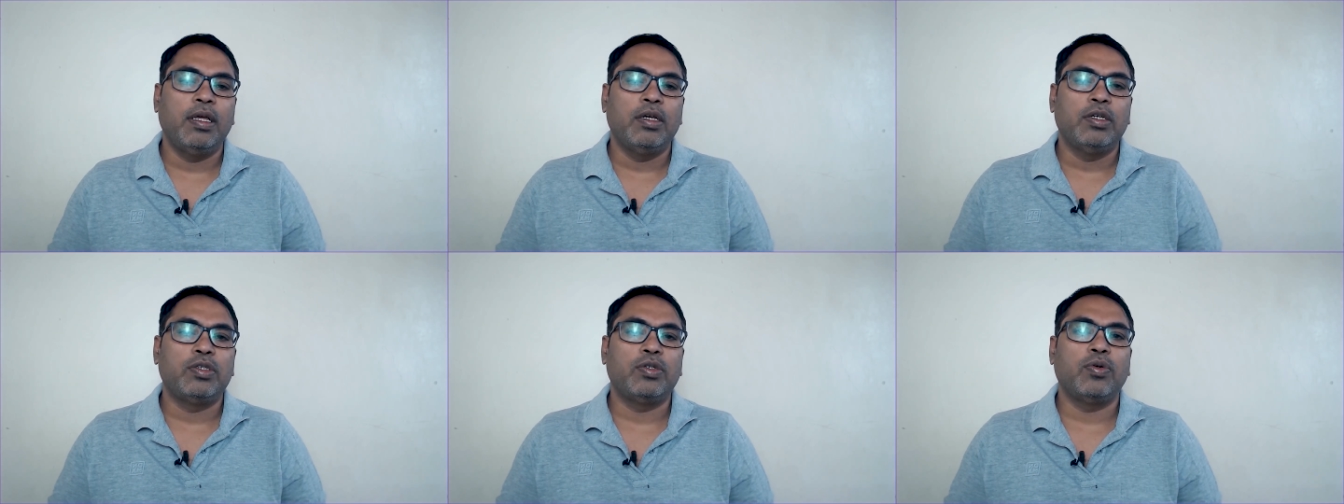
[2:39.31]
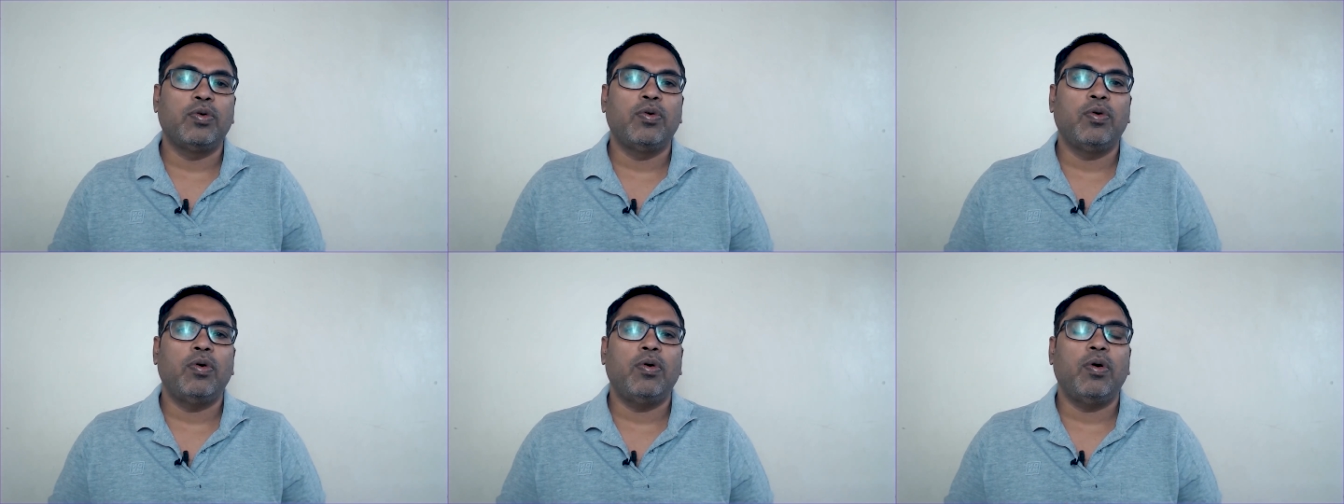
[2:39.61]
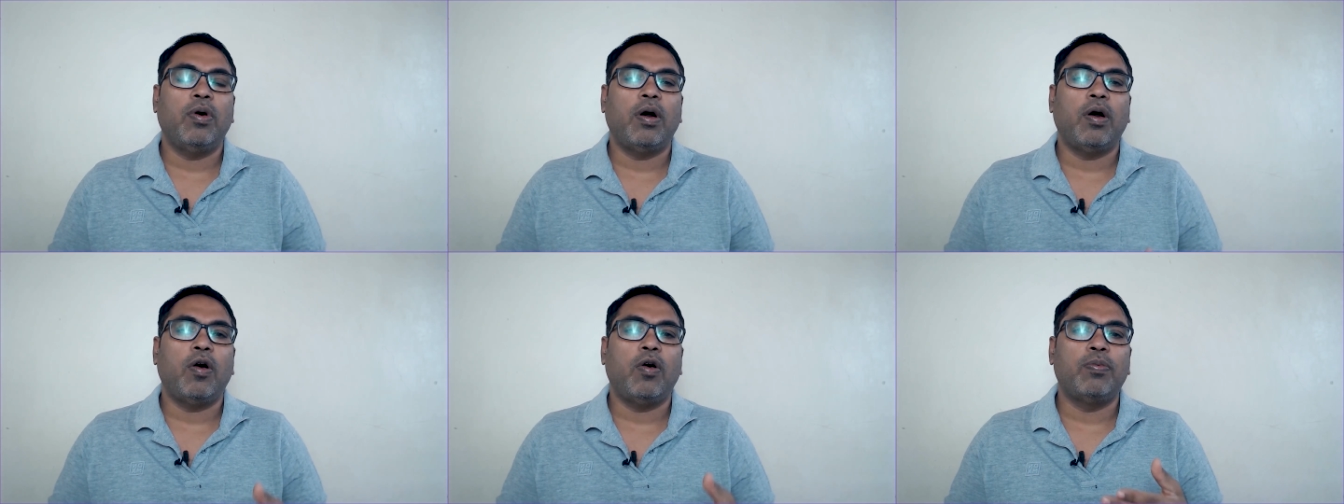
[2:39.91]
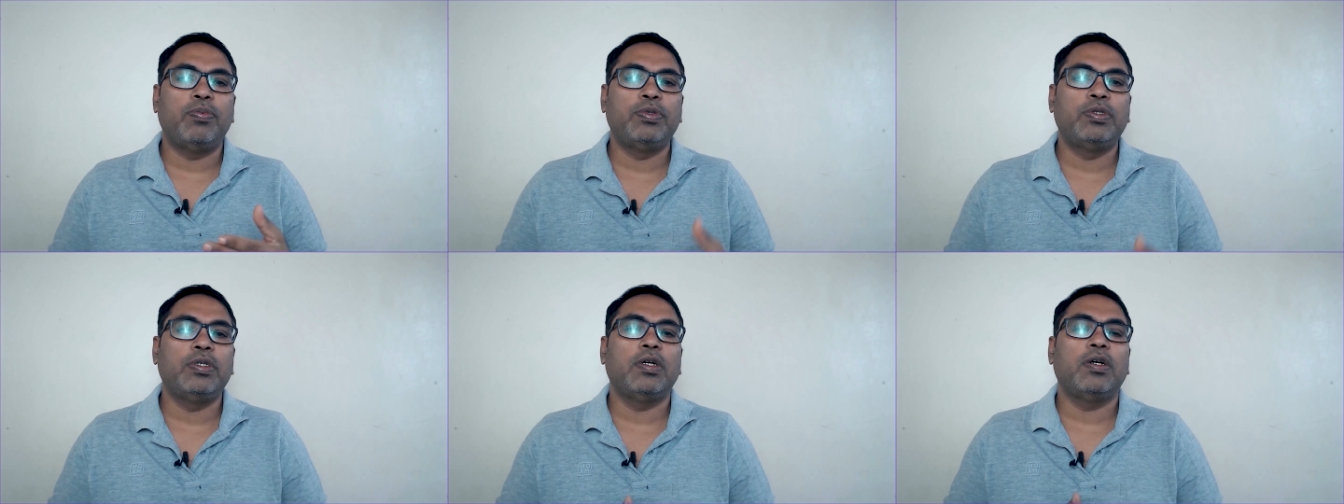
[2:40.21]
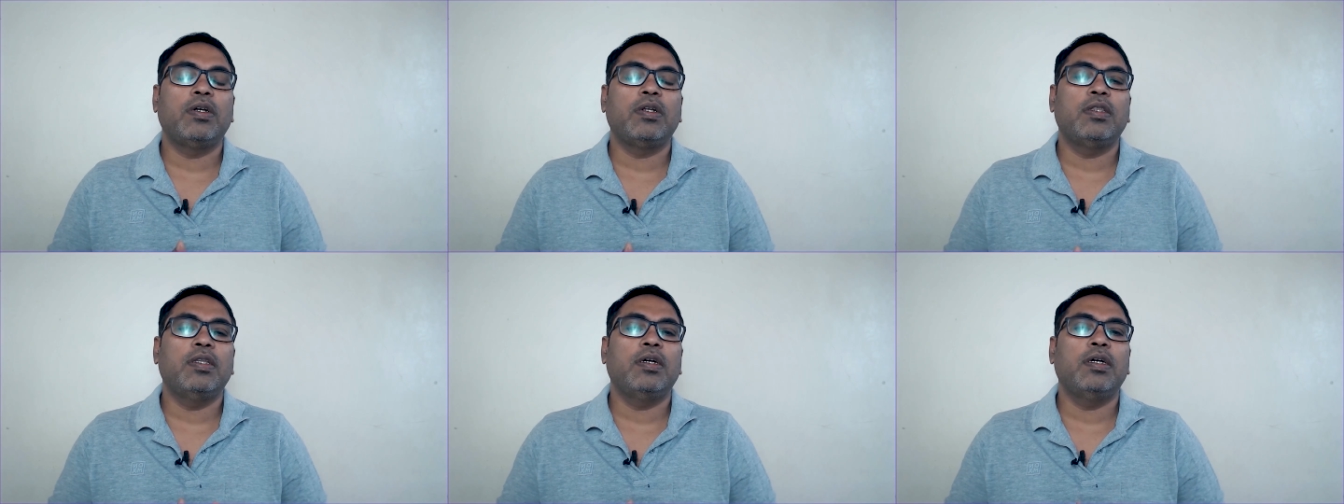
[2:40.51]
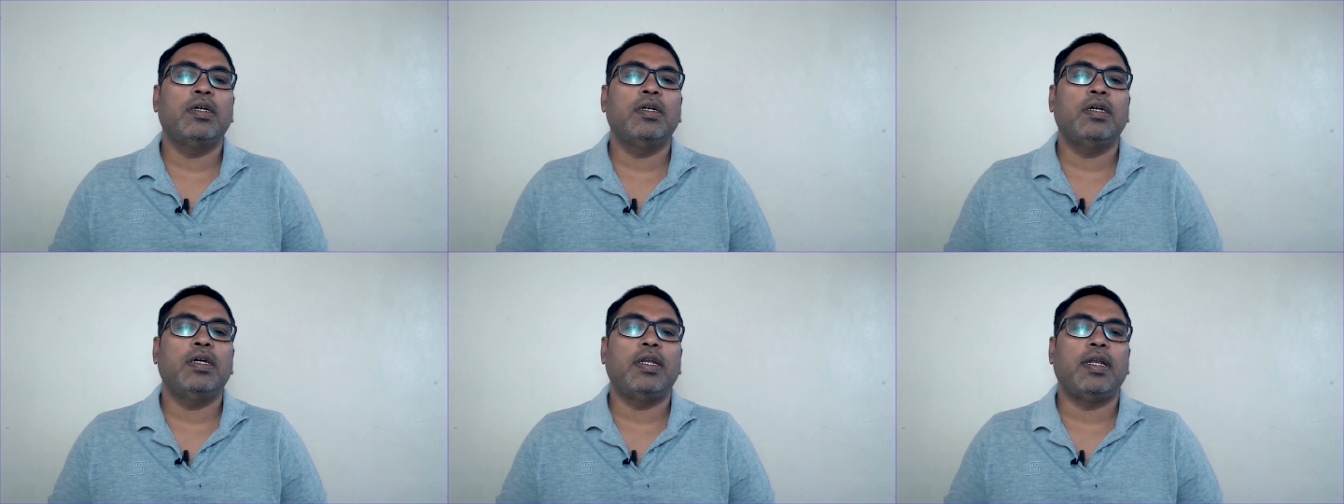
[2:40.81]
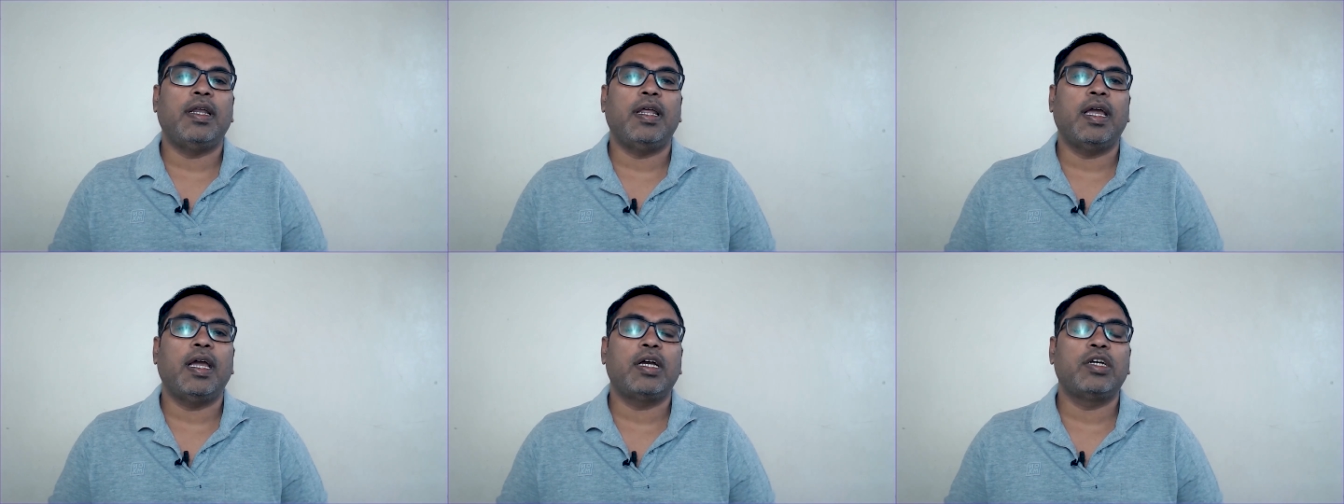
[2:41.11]
So, observe the
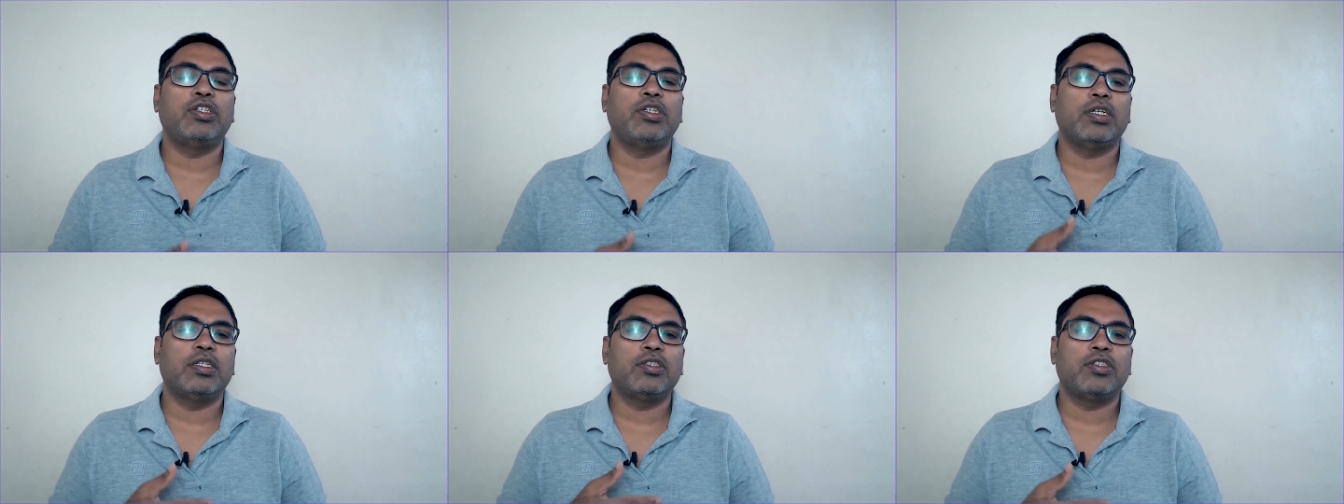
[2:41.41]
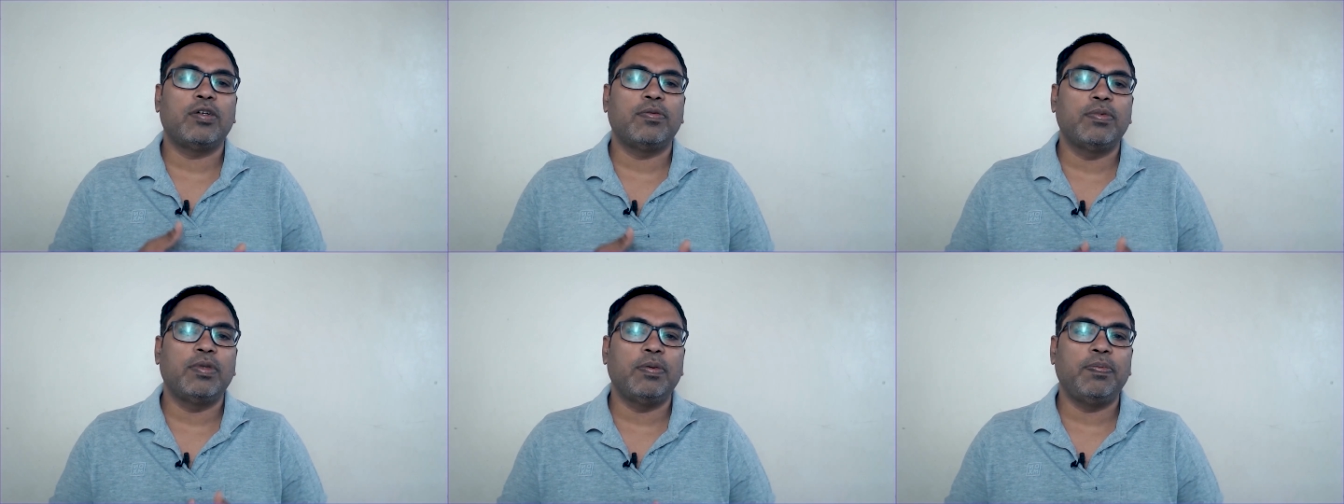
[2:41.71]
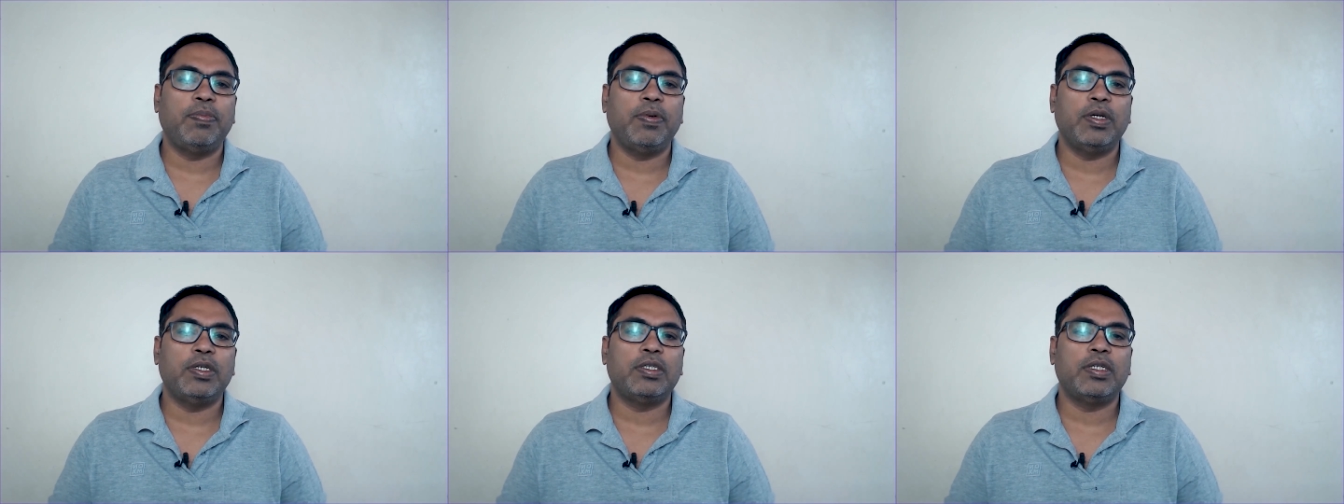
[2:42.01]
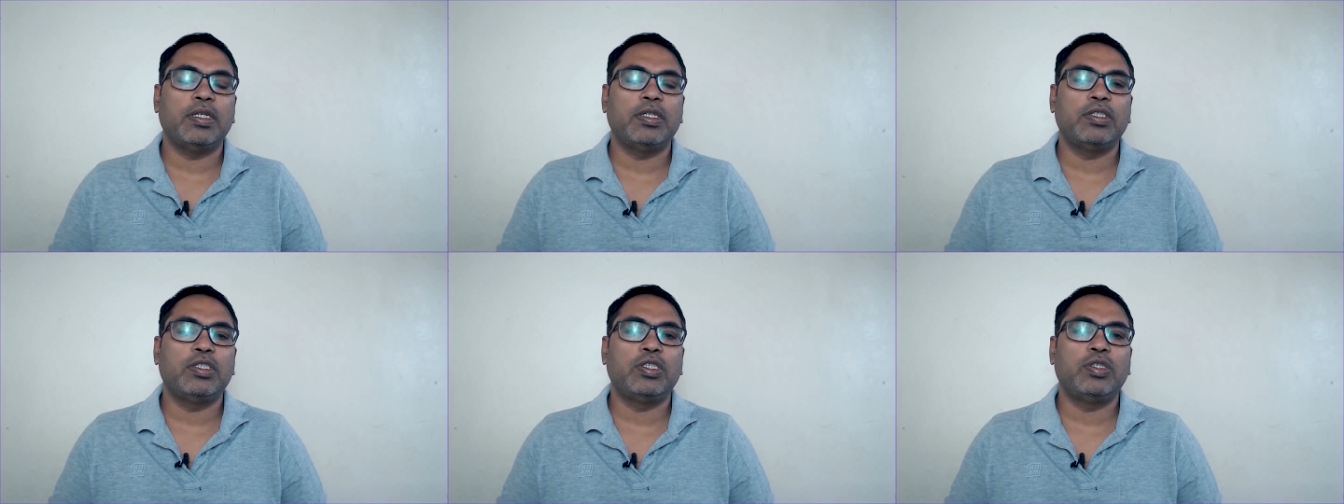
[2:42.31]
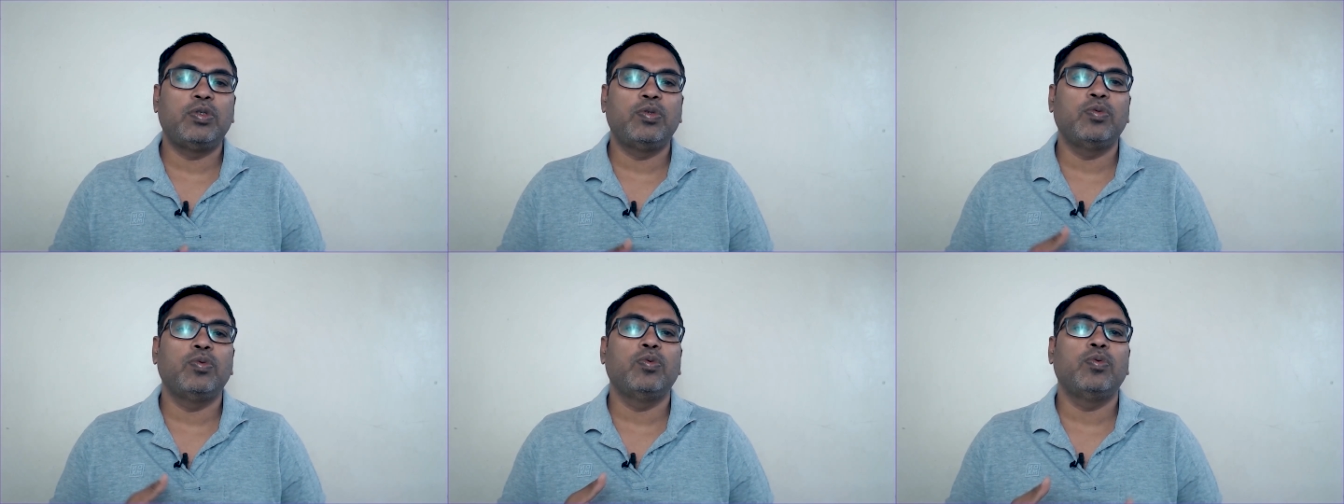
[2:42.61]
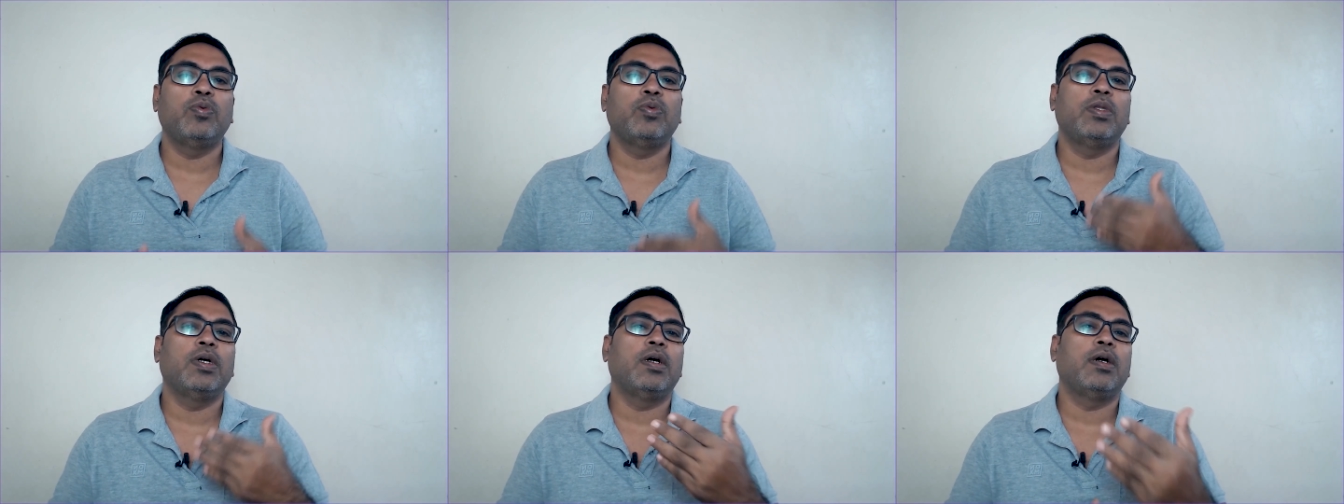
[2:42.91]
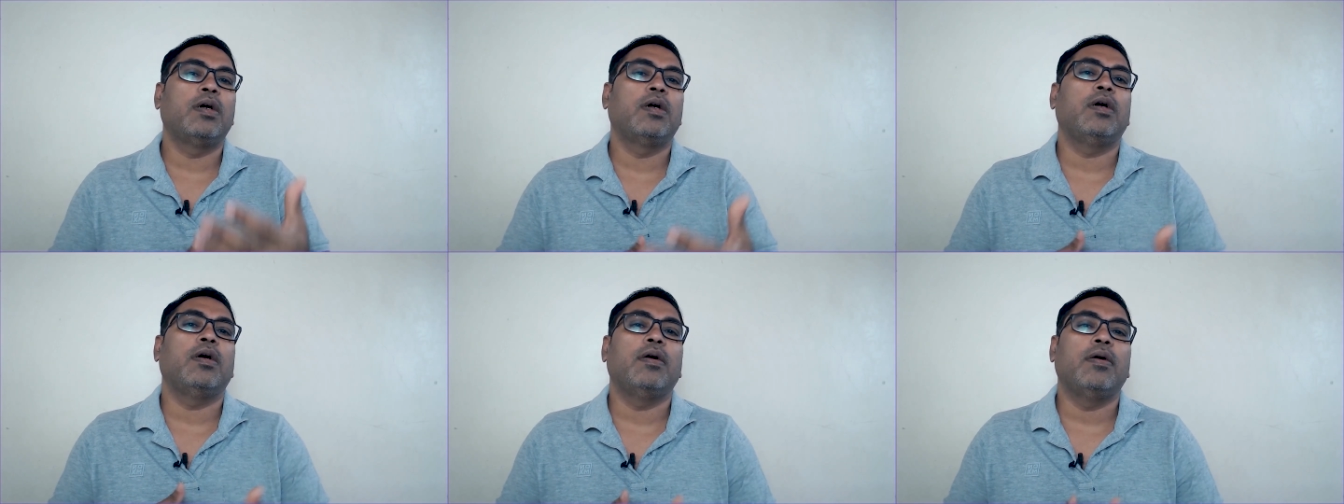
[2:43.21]
reactions of the patients to the